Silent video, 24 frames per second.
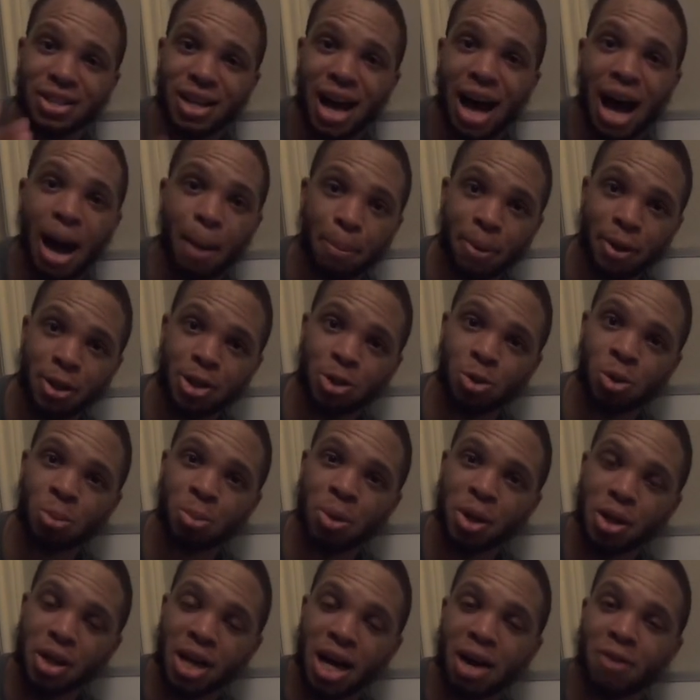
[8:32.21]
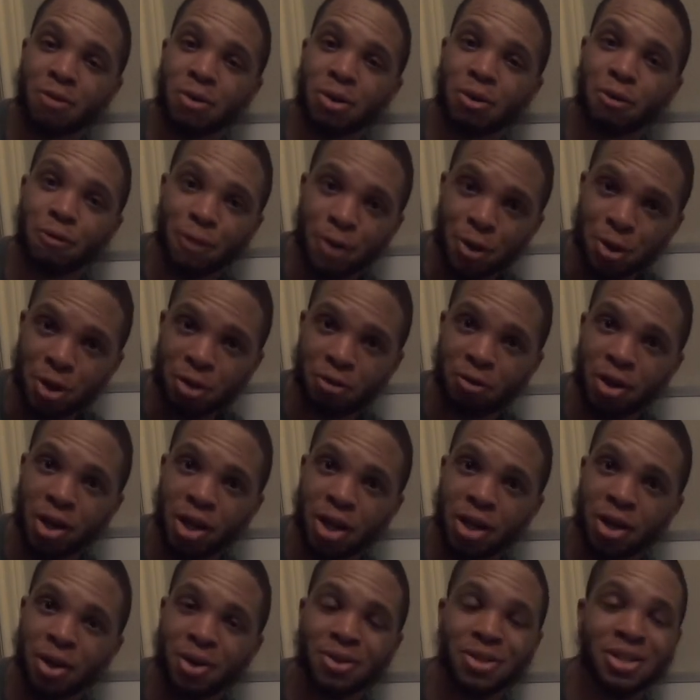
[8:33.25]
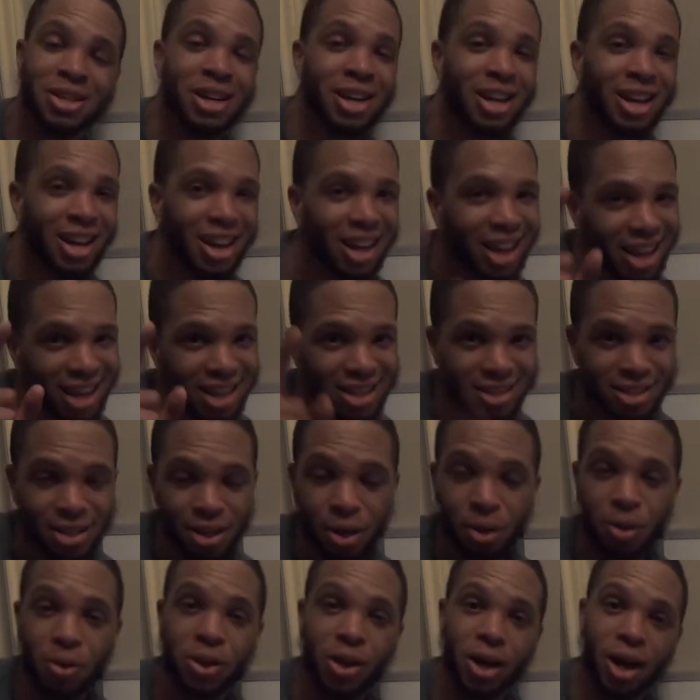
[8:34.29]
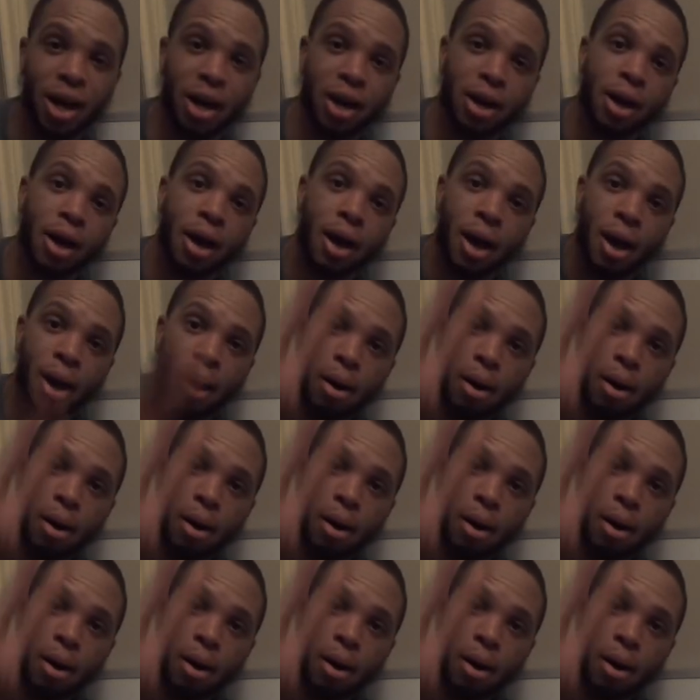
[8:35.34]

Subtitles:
topics you want me to cover in future videos. Until then,